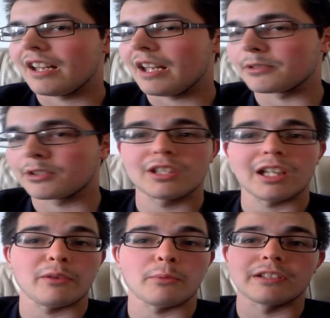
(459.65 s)
It was good
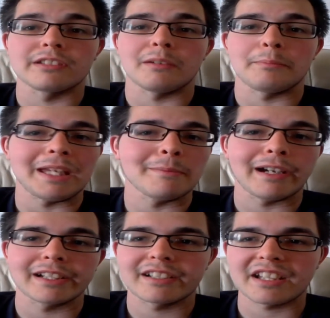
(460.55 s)
how he won at
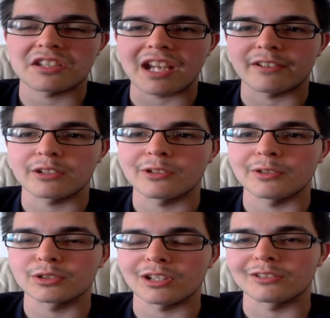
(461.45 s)
Payback against
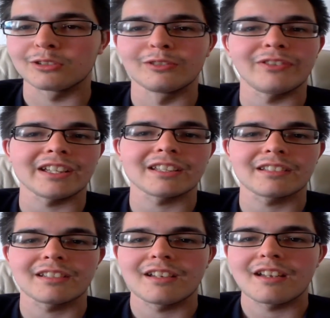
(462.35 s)
Jericho, so I do
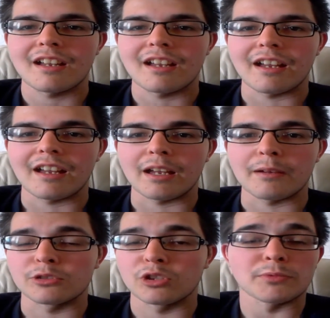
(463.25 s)
think it
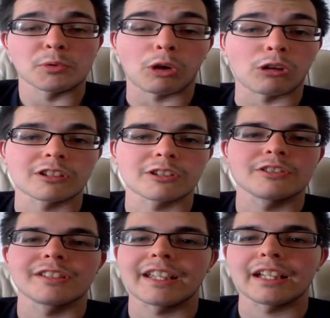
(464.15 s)
would do him the world of
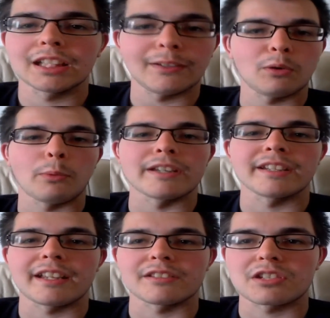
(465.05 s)
good to get another win
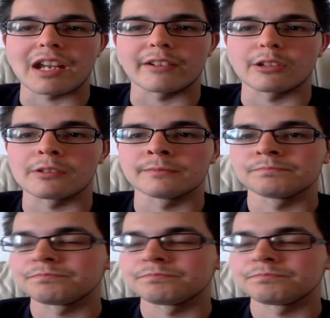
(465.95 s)
against Jericho.